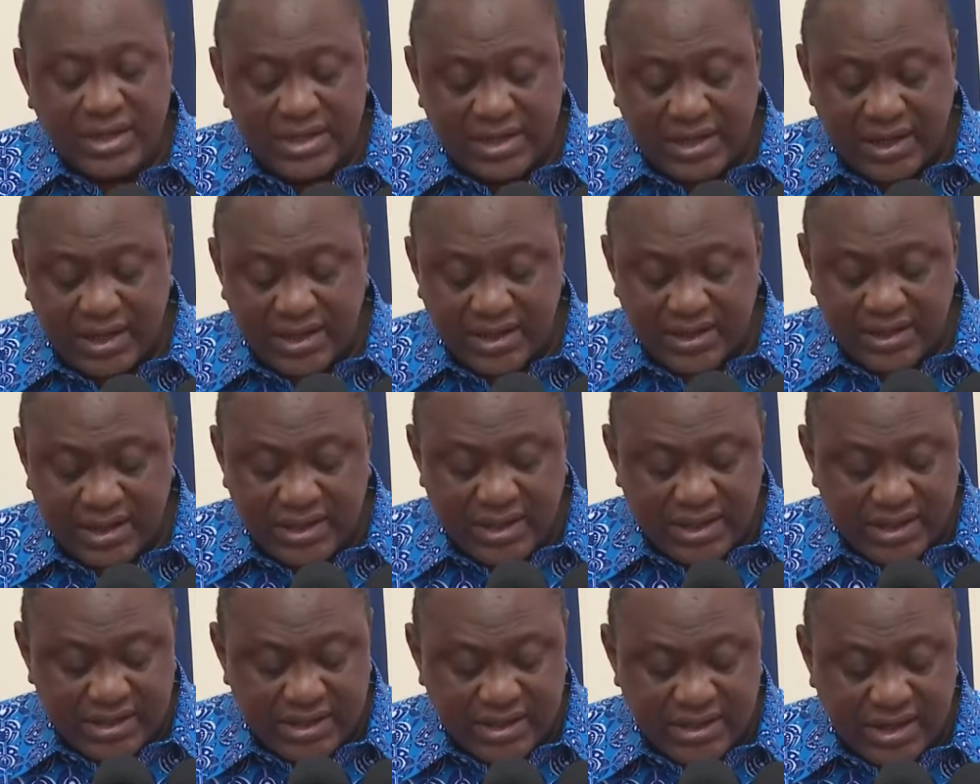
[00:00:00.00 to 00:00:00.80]
skilled
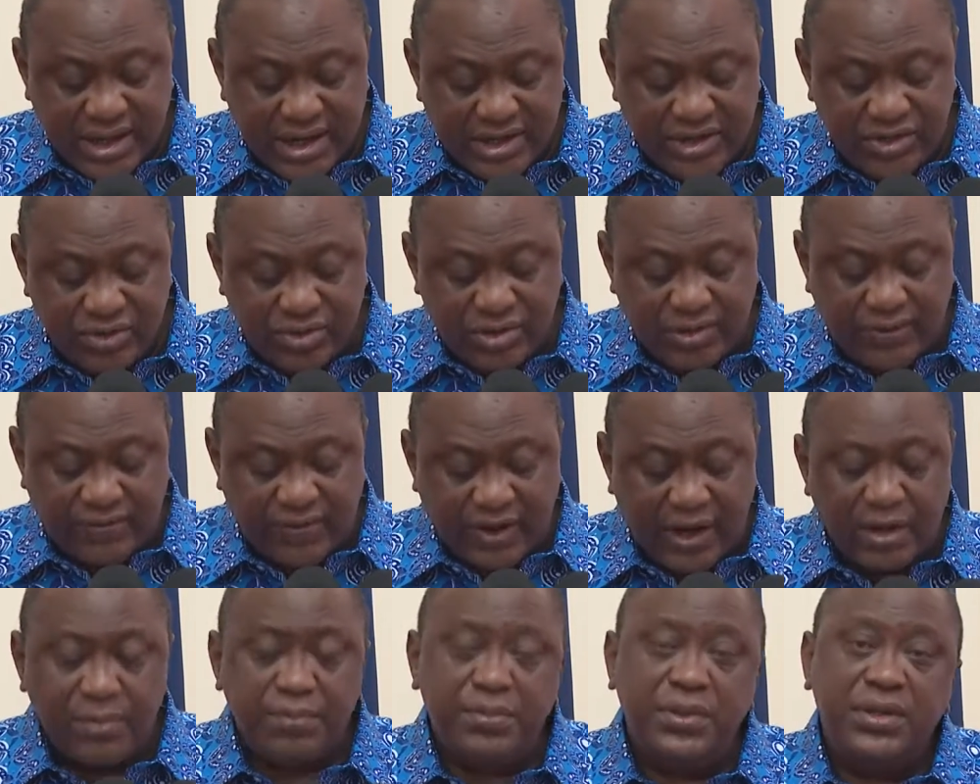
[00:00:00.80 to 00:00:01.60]
in international
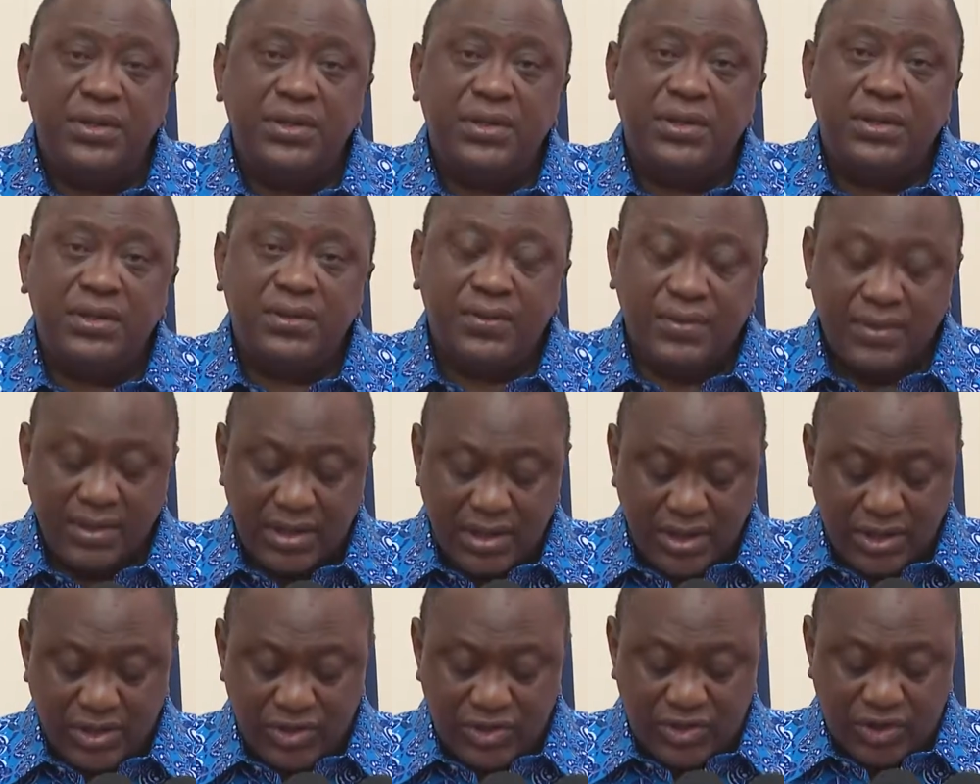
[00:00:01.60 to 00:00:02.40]
development,
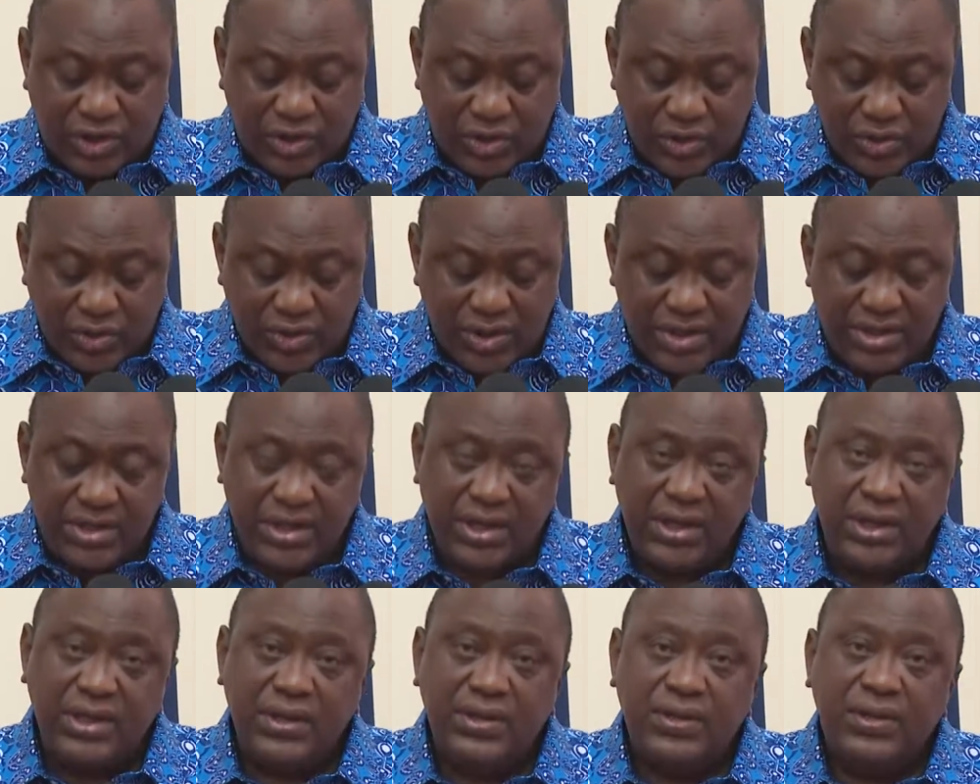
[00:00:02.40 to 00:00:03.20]

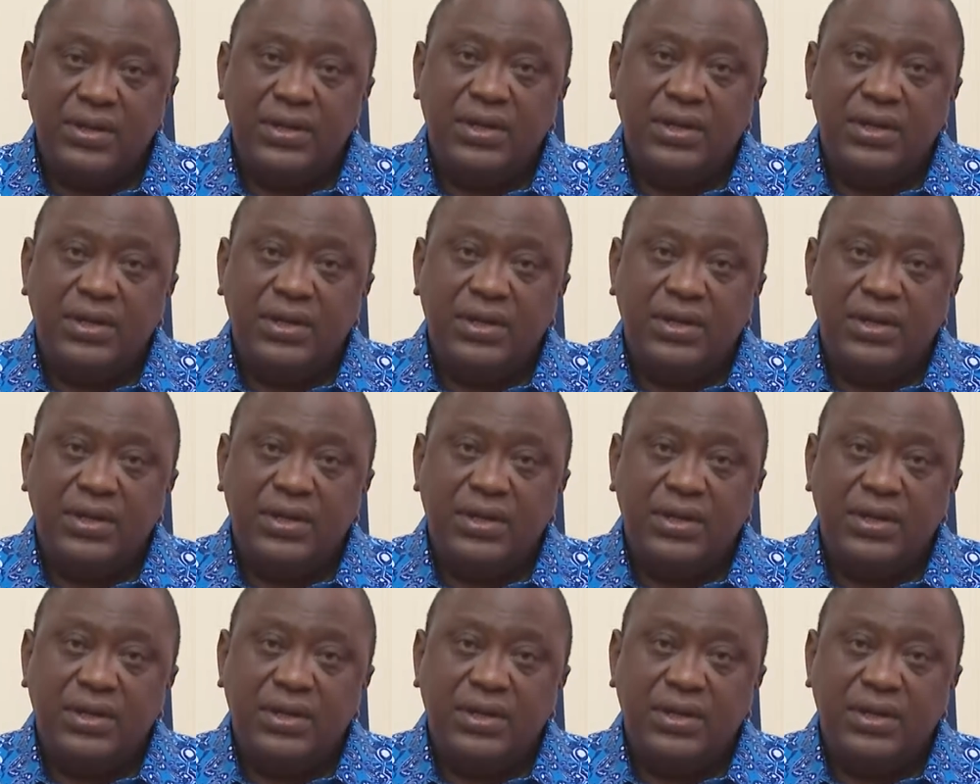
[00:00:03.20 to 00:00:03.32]
security,